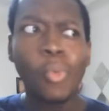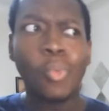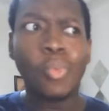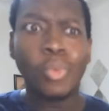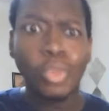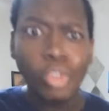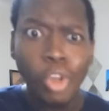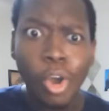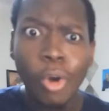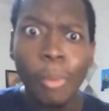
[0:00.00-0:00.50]

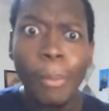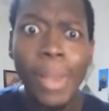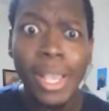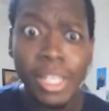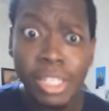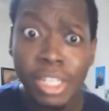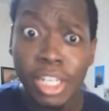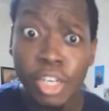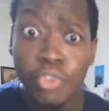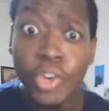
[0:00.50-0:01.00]
you know,
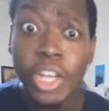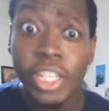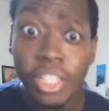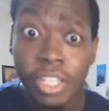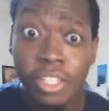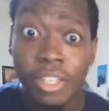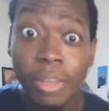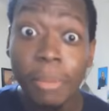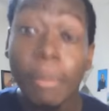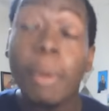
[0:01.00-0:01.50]
basically
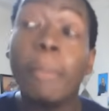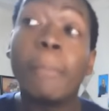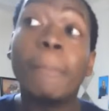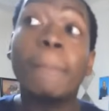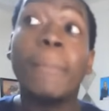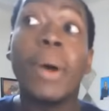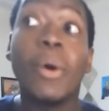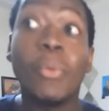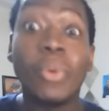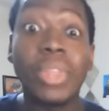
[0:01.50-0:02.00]
racism,
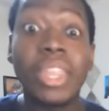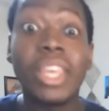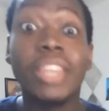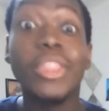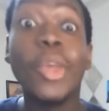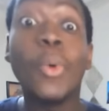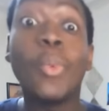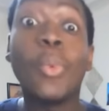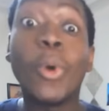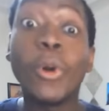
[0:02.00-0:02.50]
but within
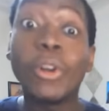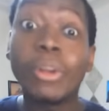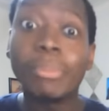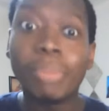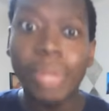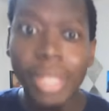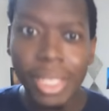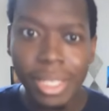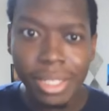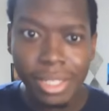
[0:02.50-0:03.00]
the
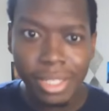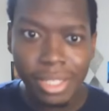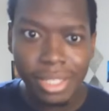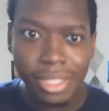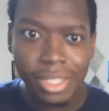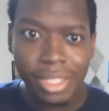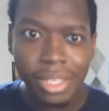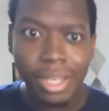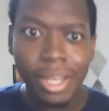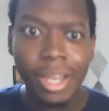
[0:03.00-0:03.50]

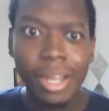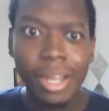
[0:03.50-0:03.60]
workplace.